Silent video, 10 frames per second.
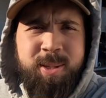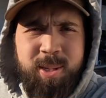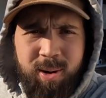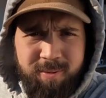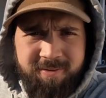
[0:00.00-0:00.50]

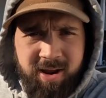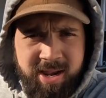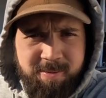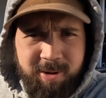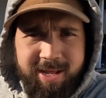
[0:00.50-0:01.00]
So for
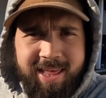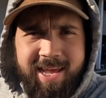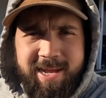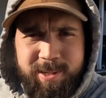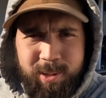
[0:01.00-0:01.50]
anybody
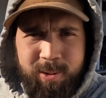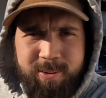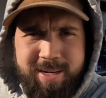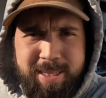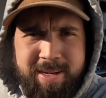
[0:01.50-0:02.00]
that has
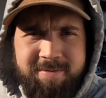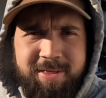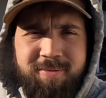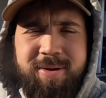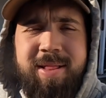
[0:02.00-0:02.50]
owned a
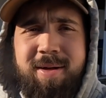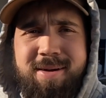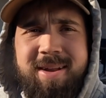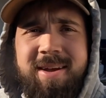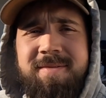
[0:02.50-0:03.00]
7.3
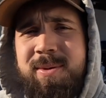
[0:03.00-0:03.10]
long enough,